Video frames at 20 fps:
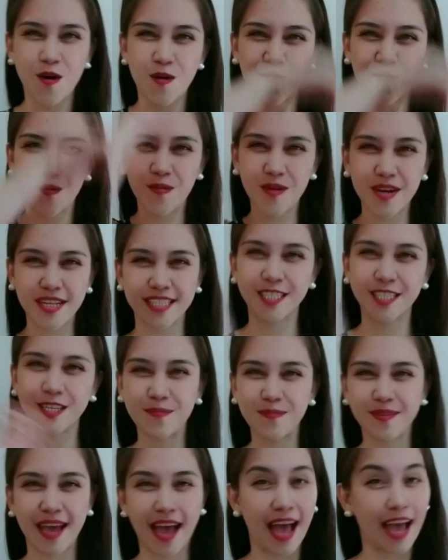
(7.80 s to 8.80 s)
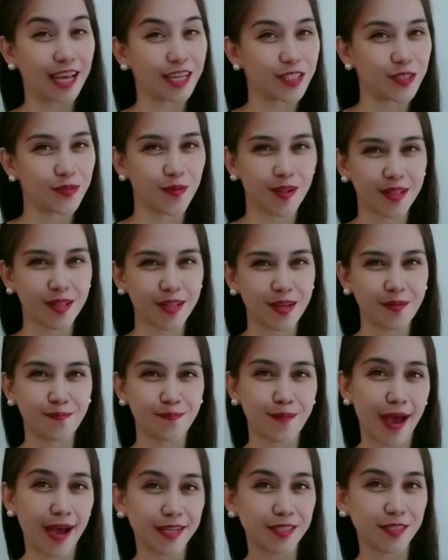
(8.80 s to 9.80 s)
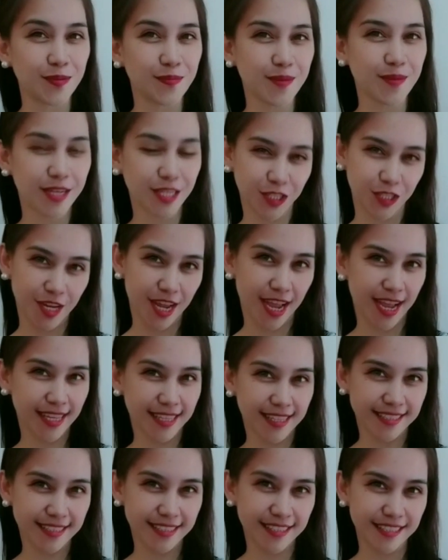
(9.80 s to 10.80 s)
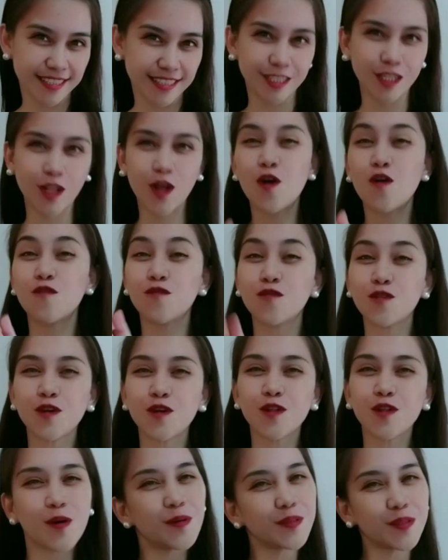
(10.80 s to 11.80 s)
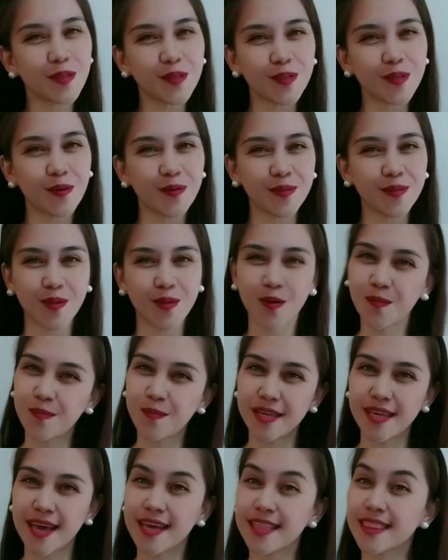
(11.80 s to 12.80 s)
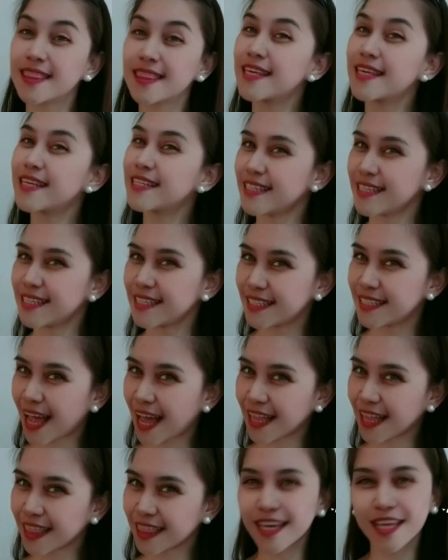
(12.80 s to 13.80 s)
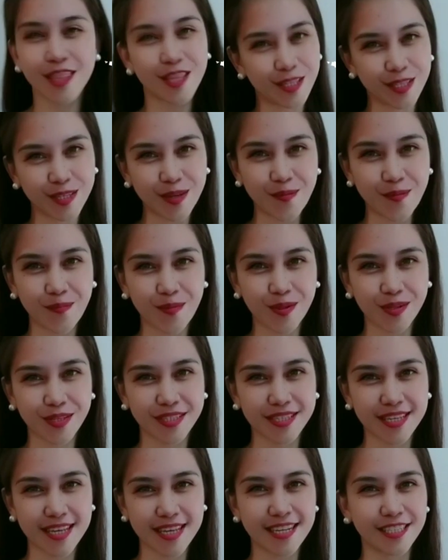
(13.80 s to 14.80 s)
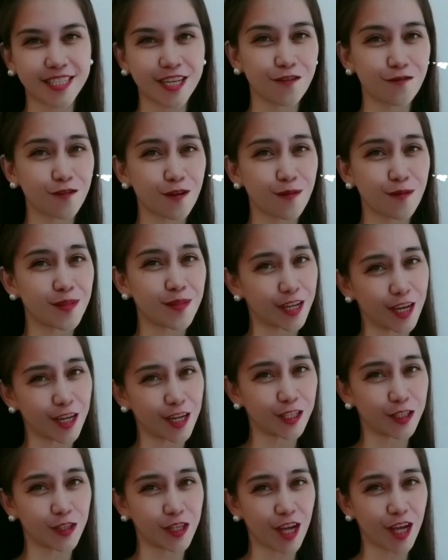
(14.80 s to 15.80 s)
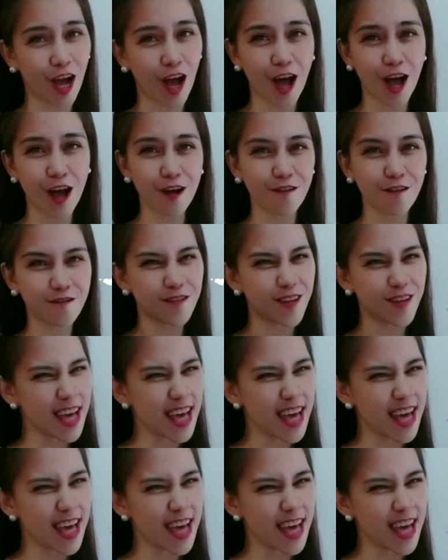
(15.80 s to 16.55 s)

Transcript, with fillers: What's up guys? Welcome back to my channel! For those who don't know me yet, this is Alec, the simple citizen from the country of